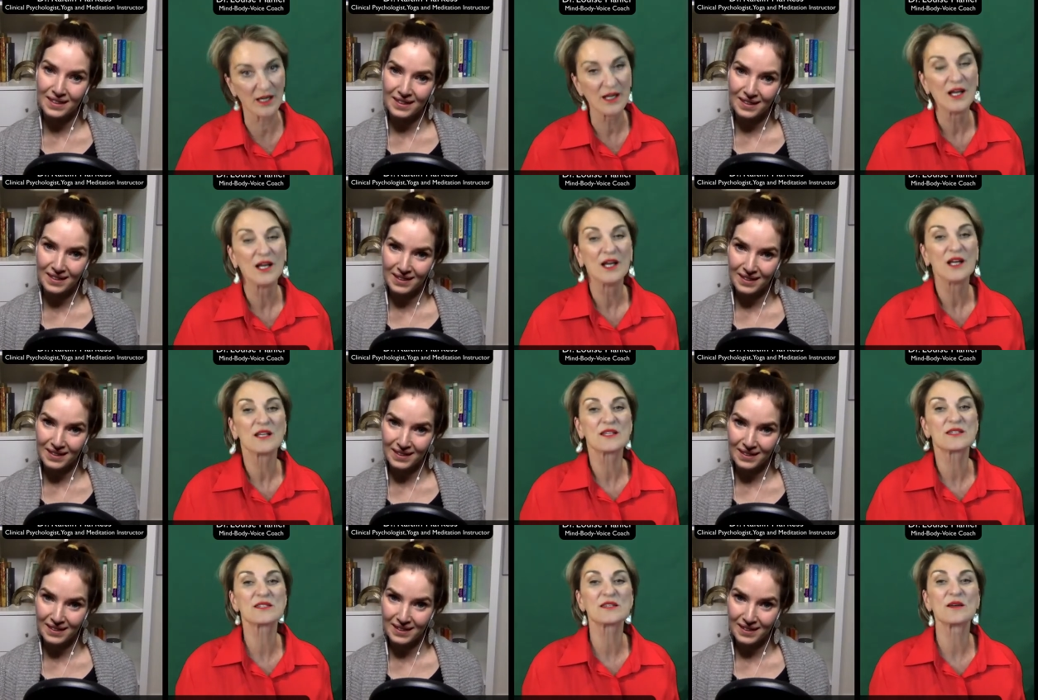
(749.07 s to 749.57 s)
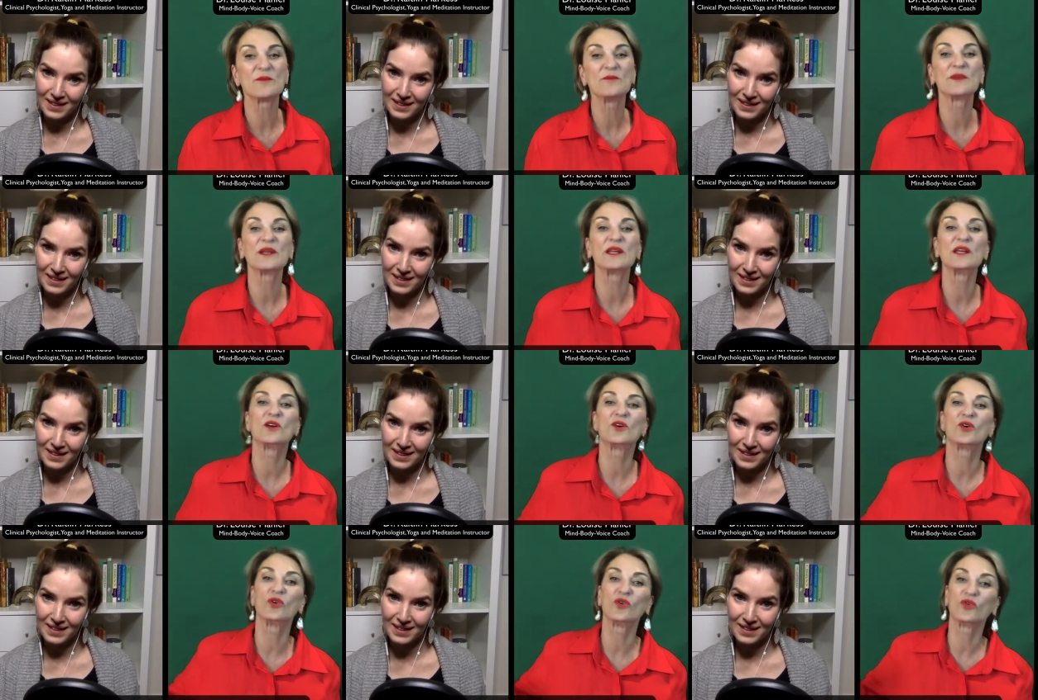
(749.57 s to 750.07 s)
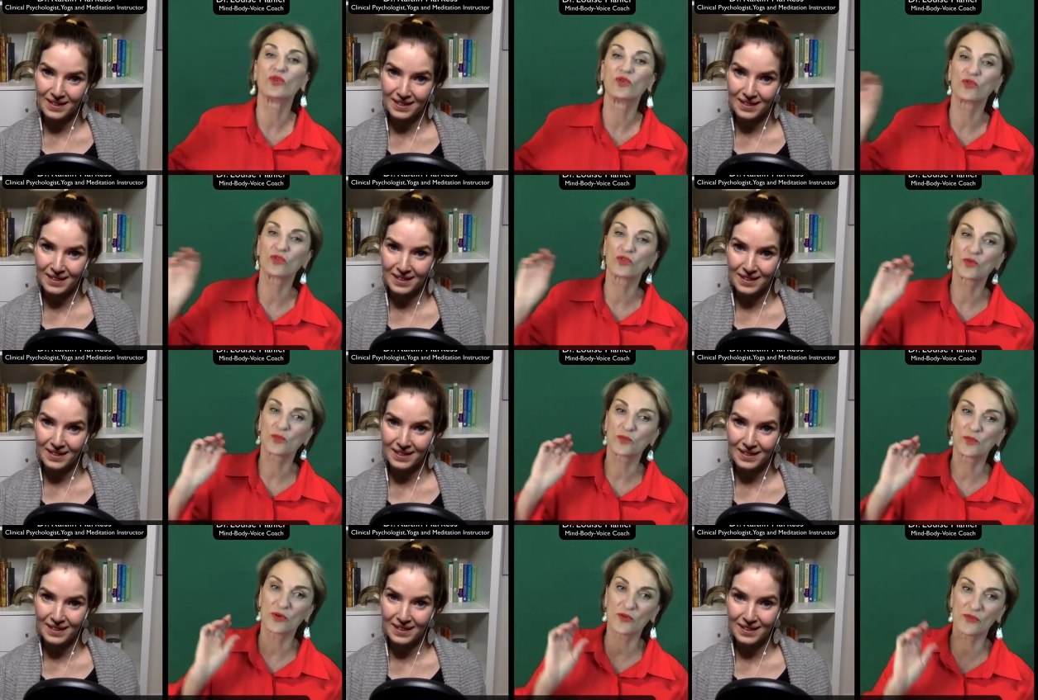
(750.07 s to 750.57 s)
Speaker 1: somebody called
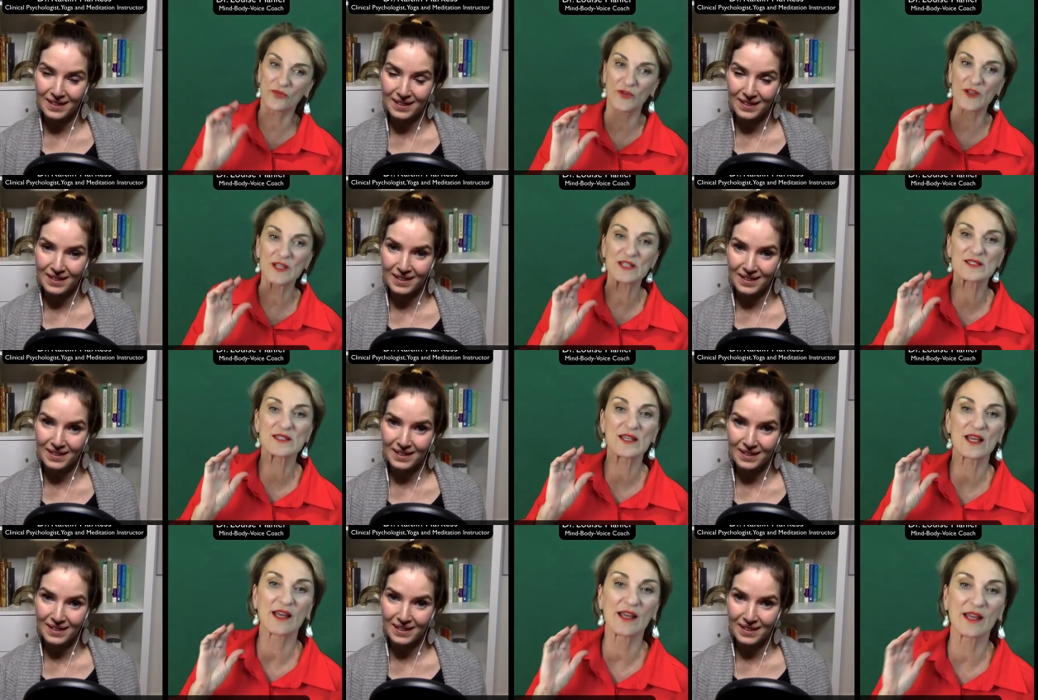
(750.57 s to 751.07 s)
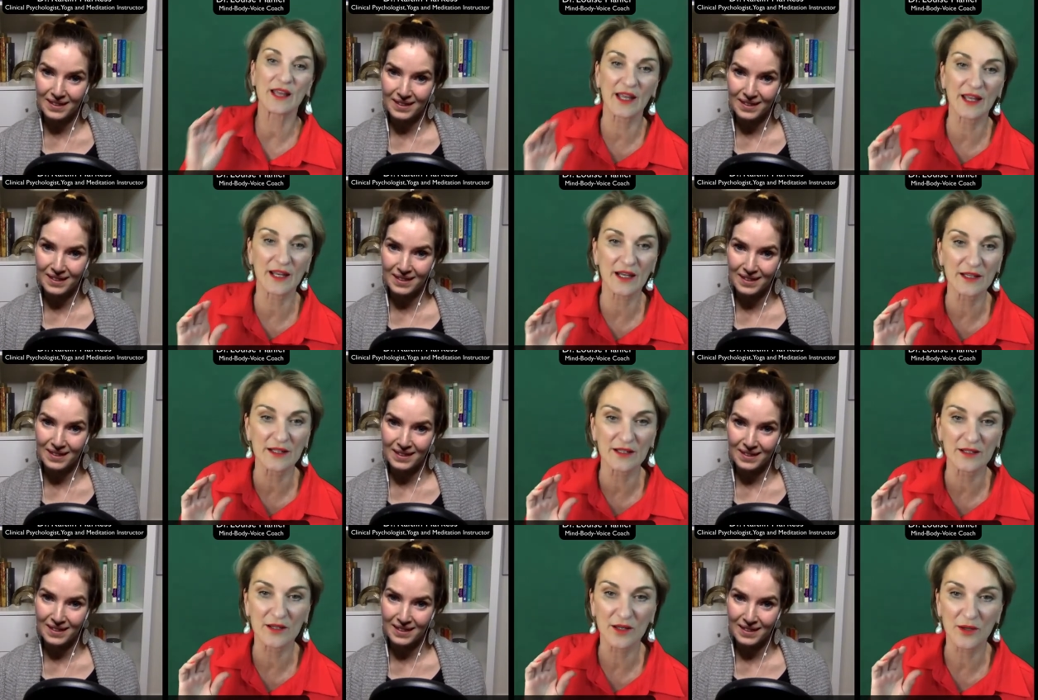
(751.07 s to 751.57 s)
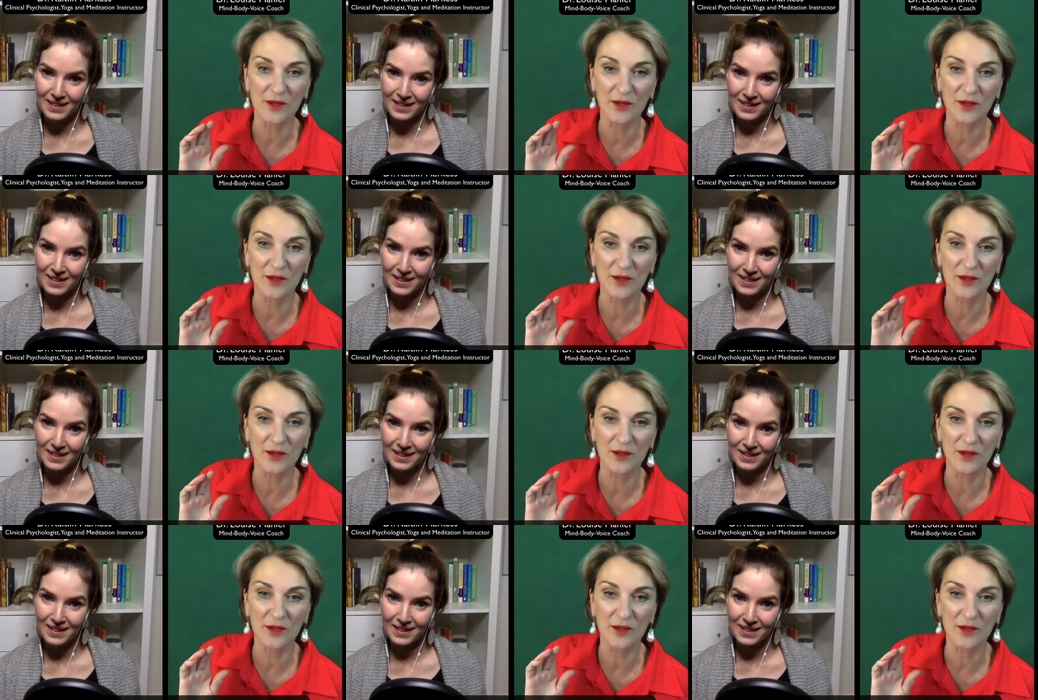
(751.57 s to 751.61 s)
Professor Ellen